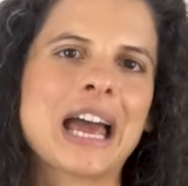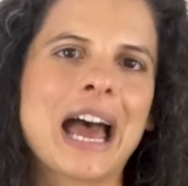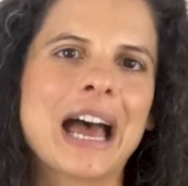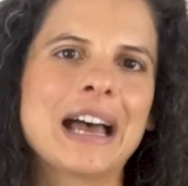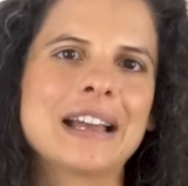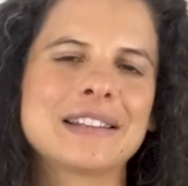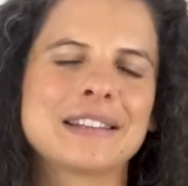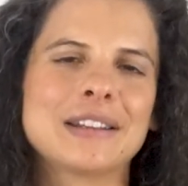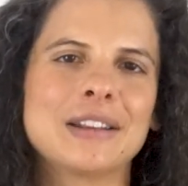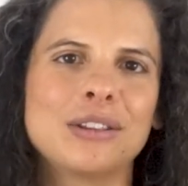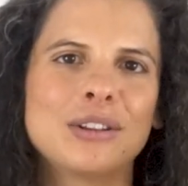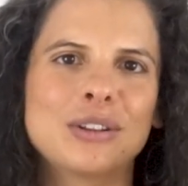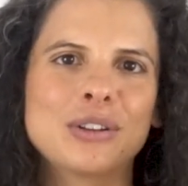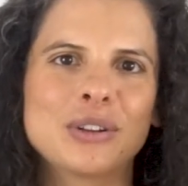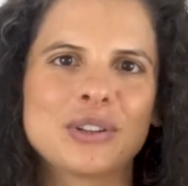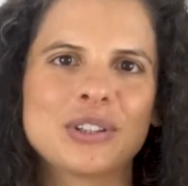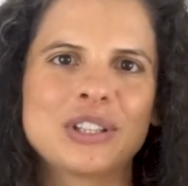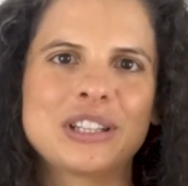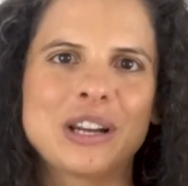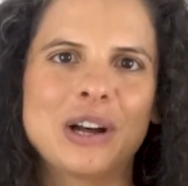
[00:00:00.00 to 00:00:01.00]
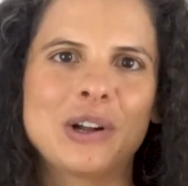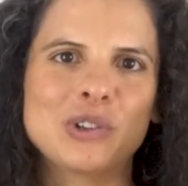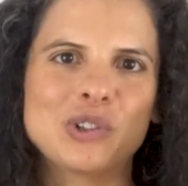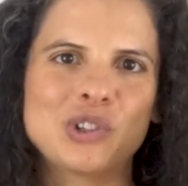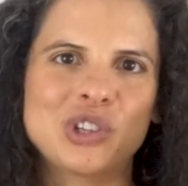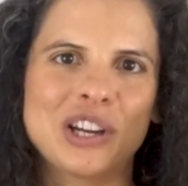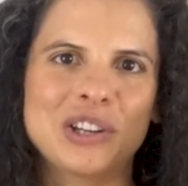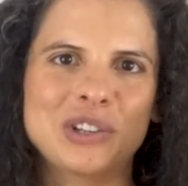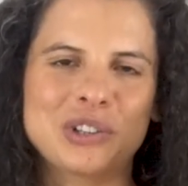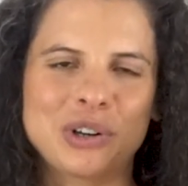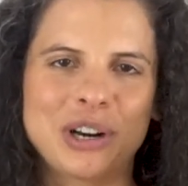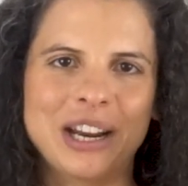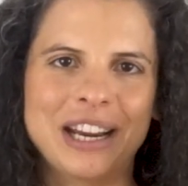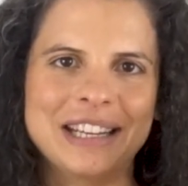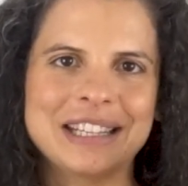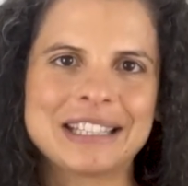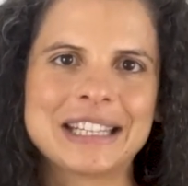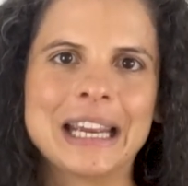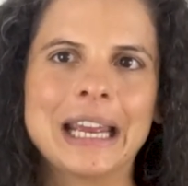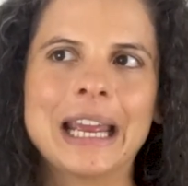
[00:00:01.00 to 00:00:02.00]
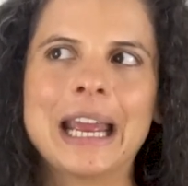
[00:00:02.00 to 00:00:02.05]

as the nostalgia trend